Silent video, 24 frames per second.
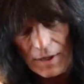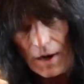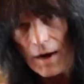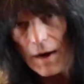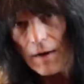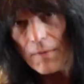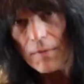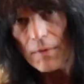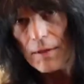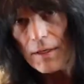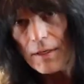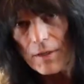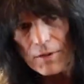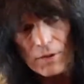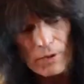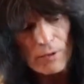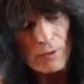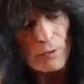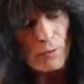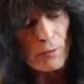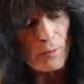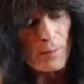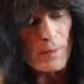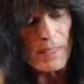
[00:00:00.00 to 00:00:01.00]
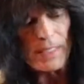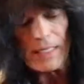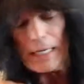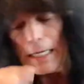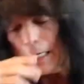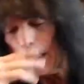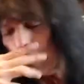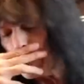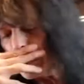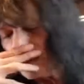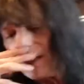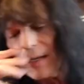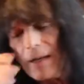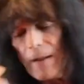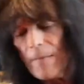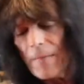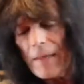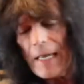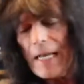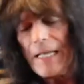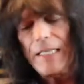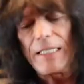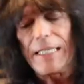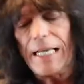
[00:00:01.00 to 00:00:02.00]
on this instrument.
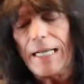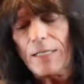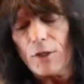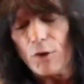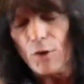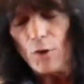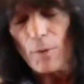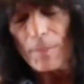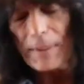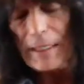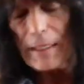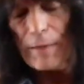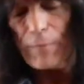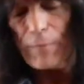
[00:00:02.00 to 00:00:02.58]
It's got so many